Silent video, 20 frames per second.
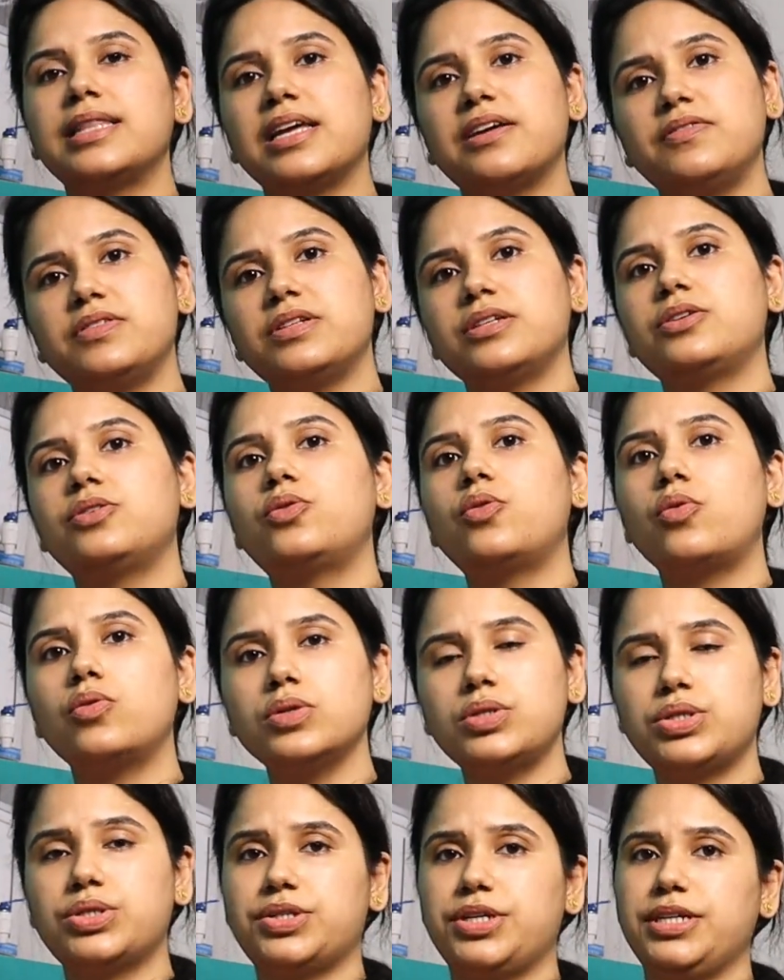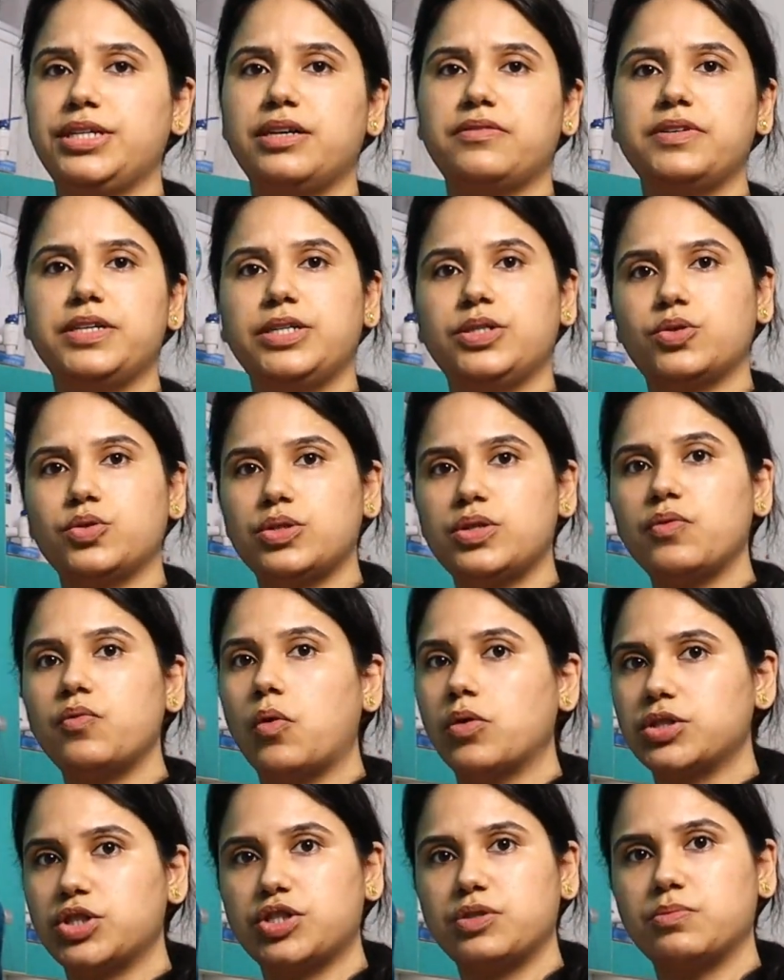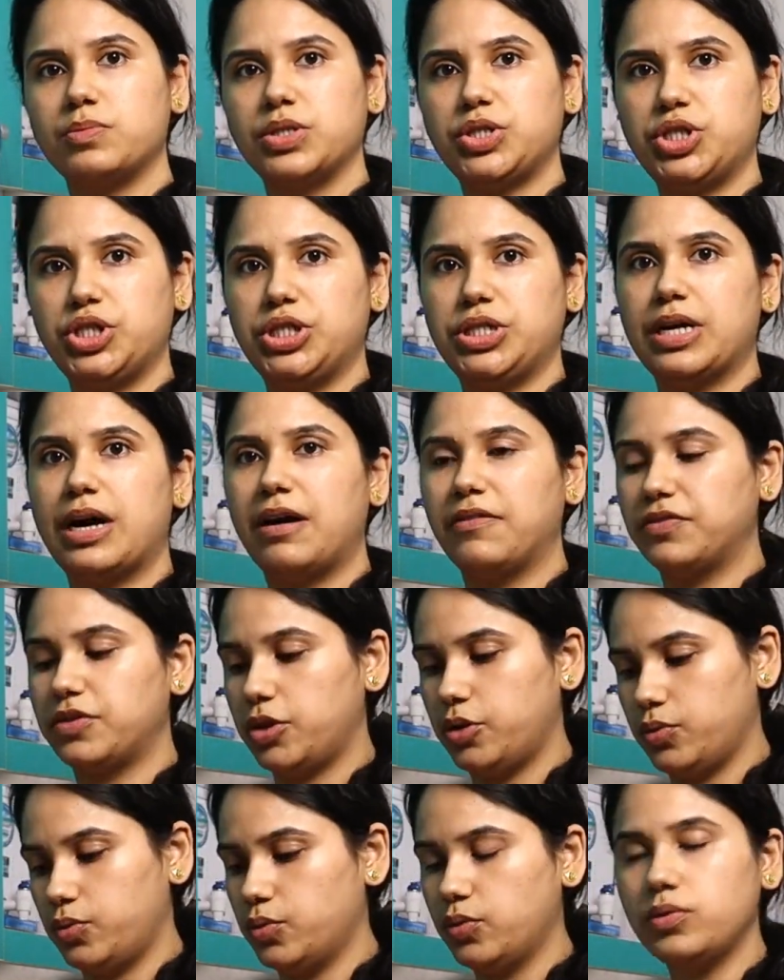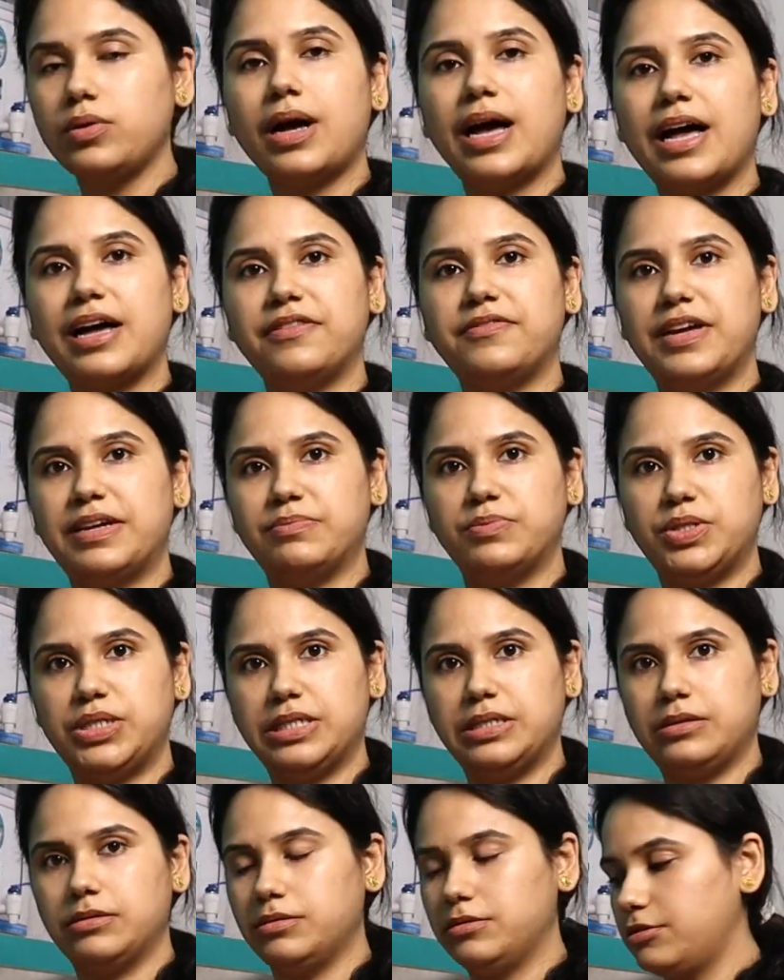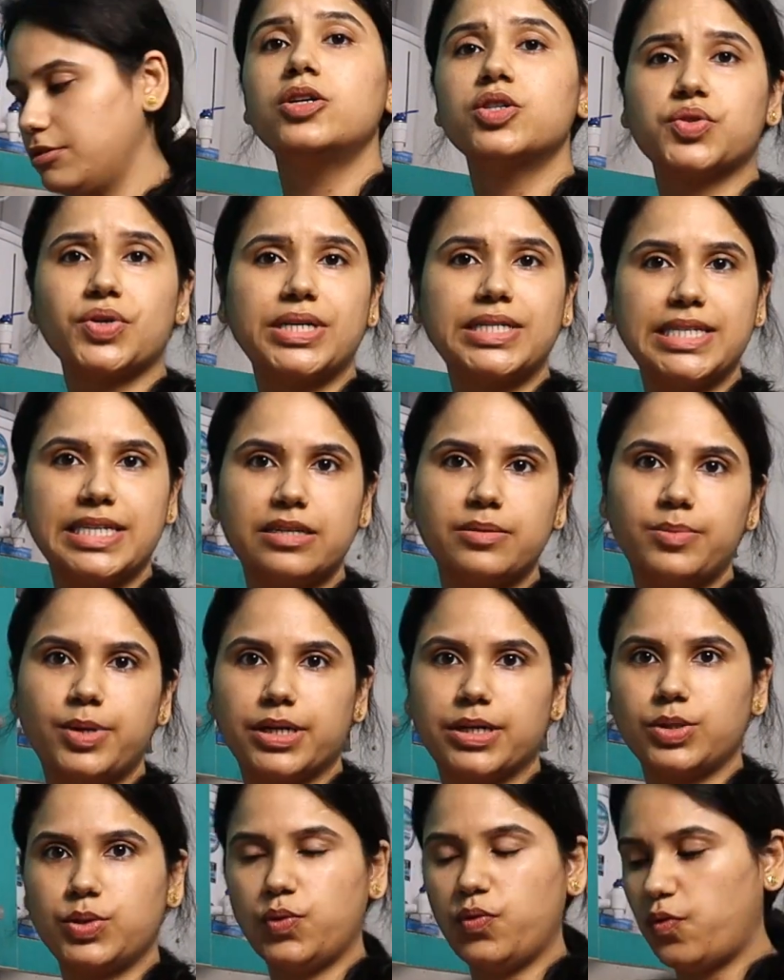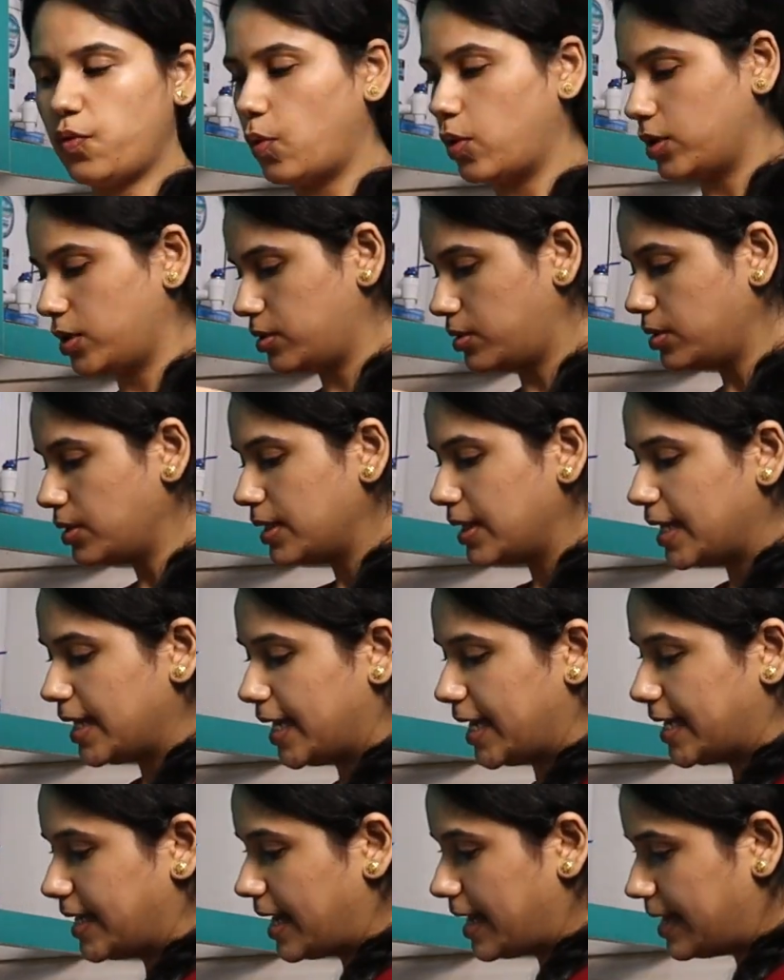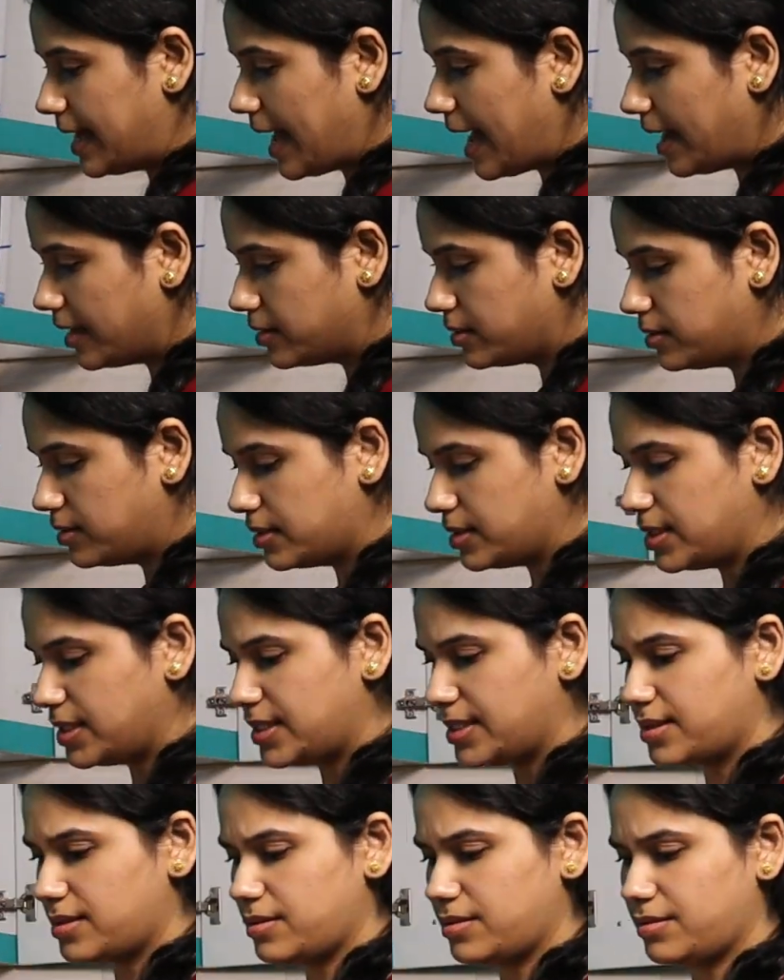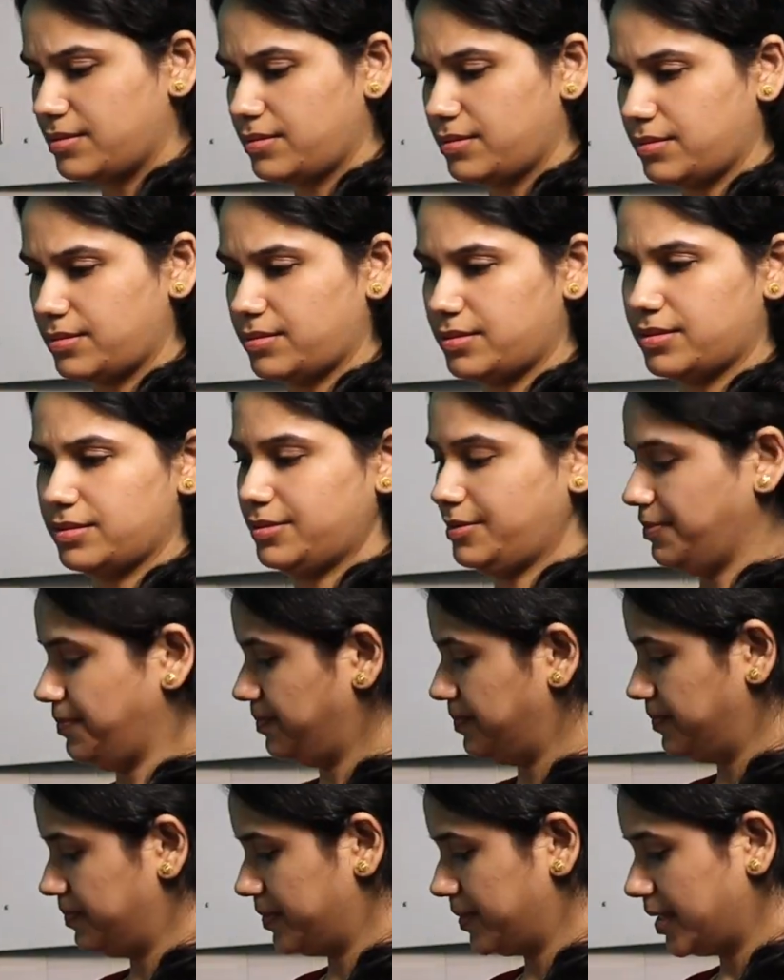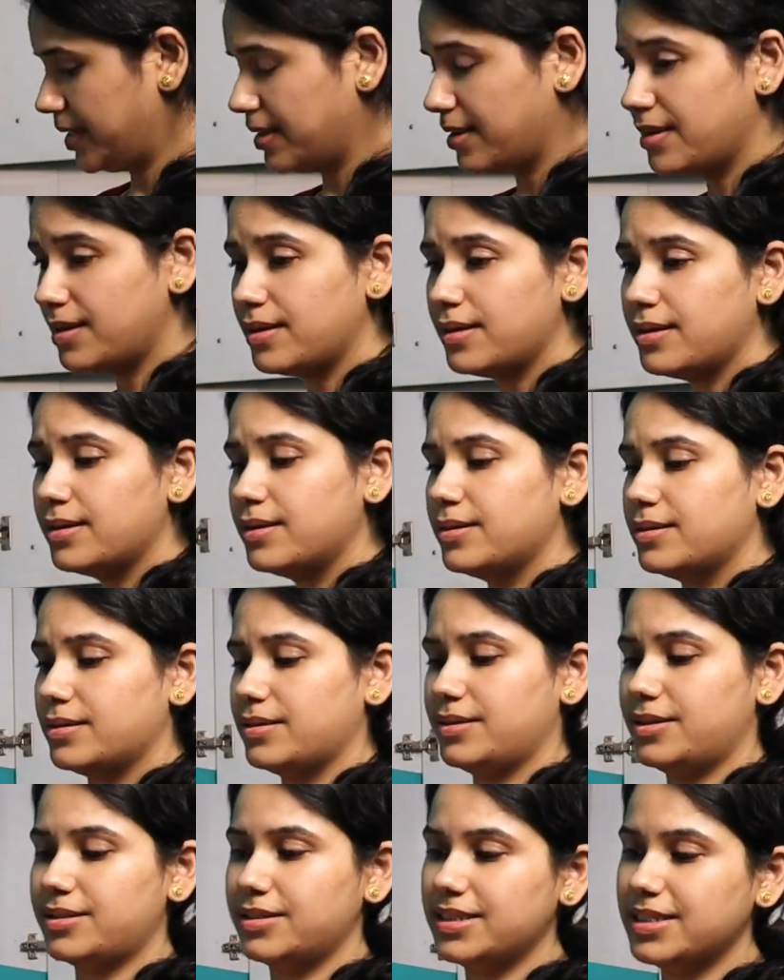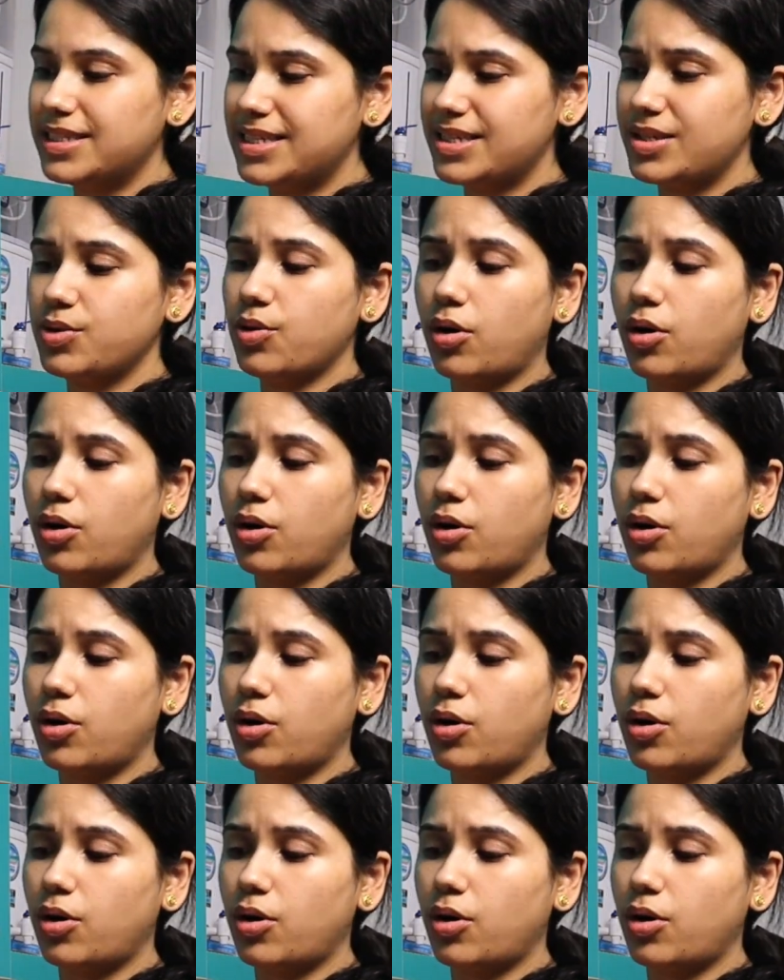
they will go straight away into the washing machine after, you know, I have emptied it. So I'll take a bucket of water and I'll add this, uh, uh, it's